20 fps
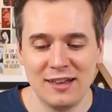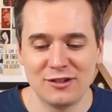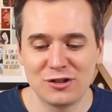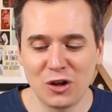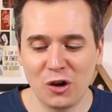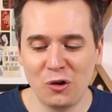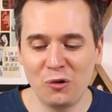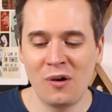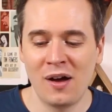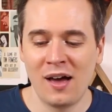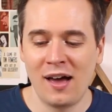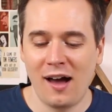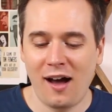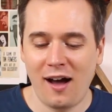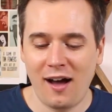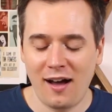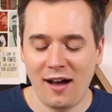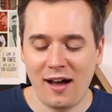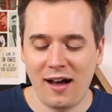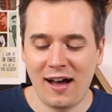So
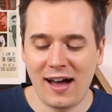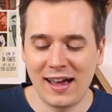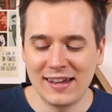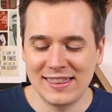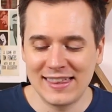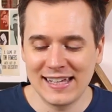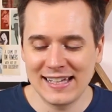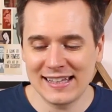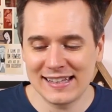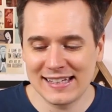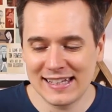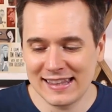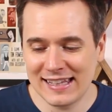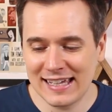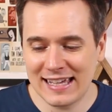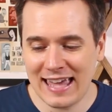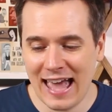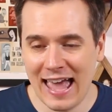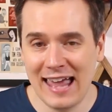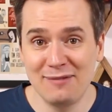I think that the
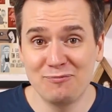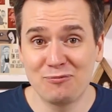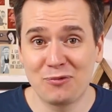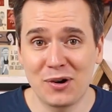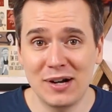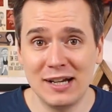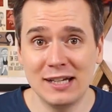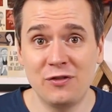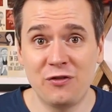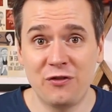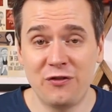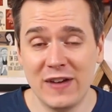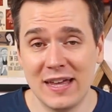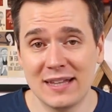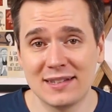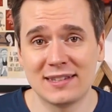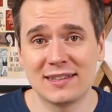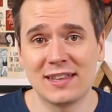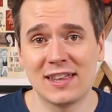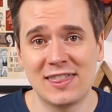game really
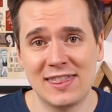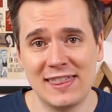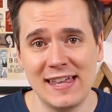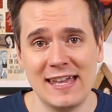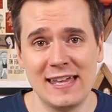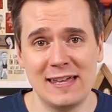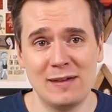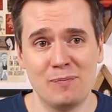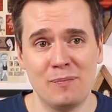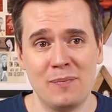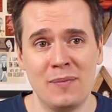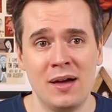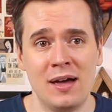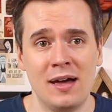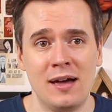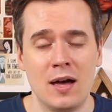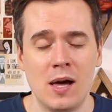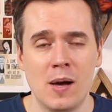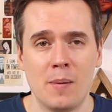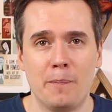fits the theme,
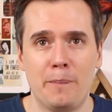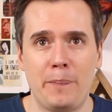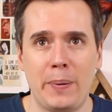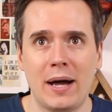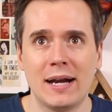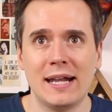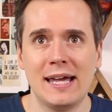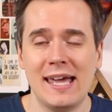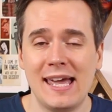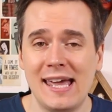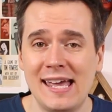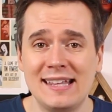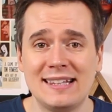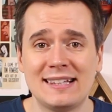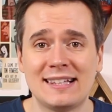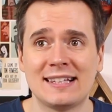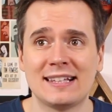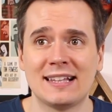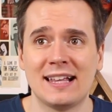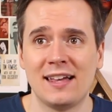but it
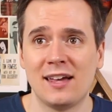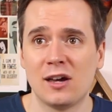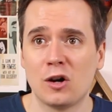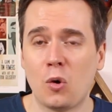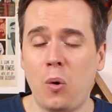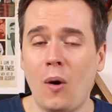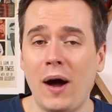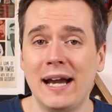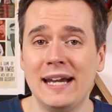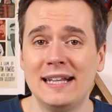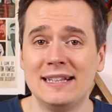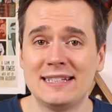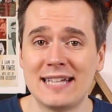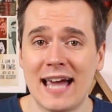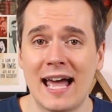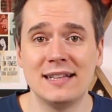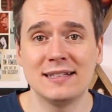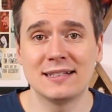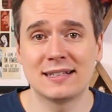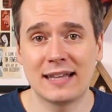is quite an
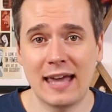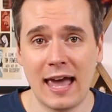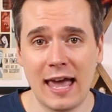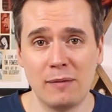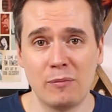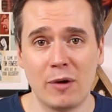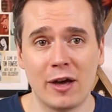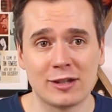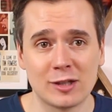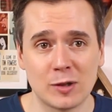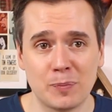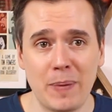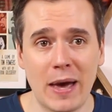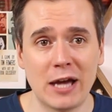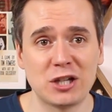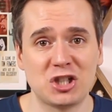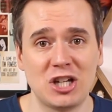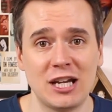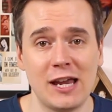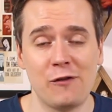intense game,
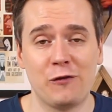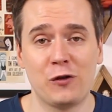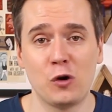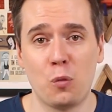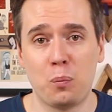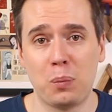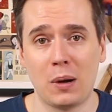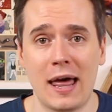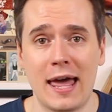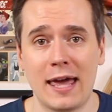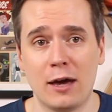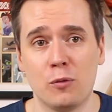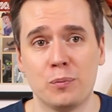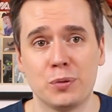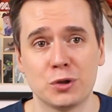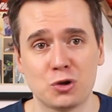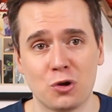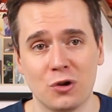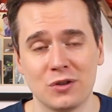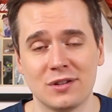especially if you're playing on
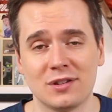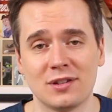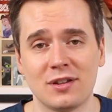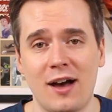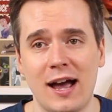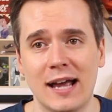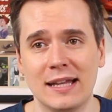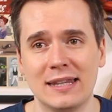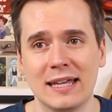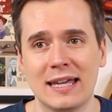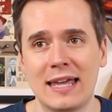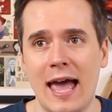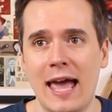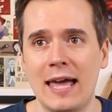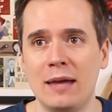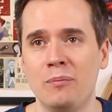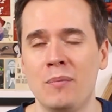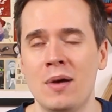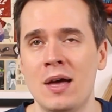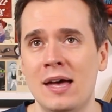Patron's side. The
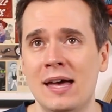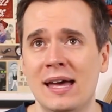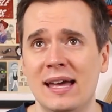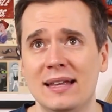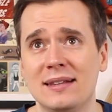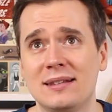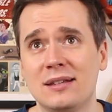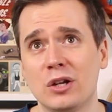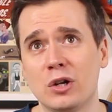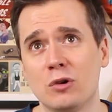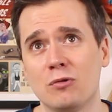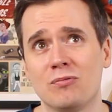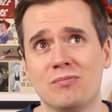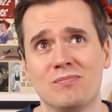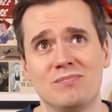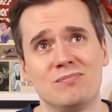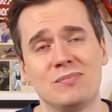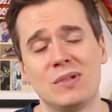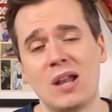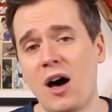game is going to
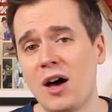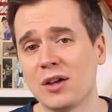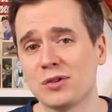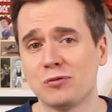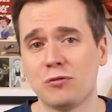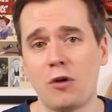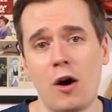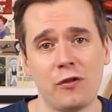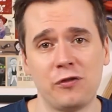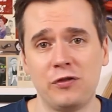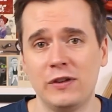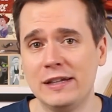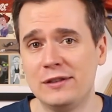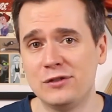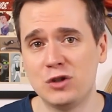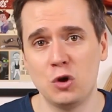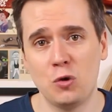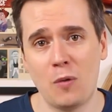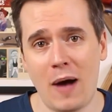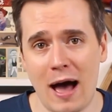last roughly
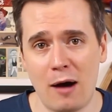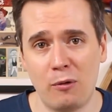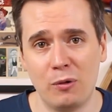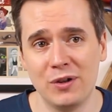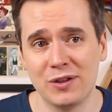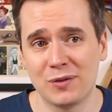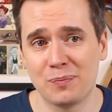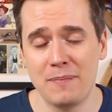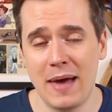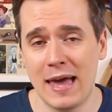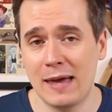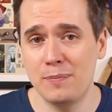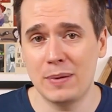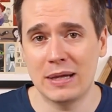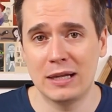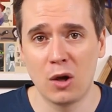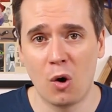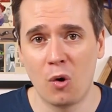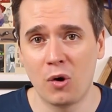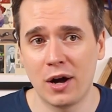2 hours,
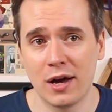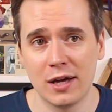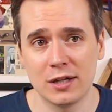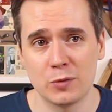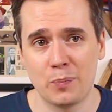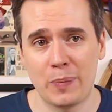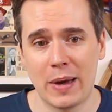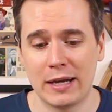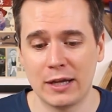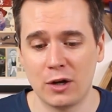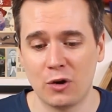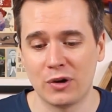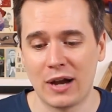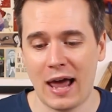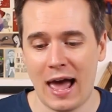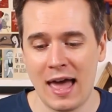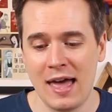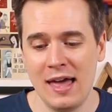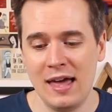maybe longer, depending on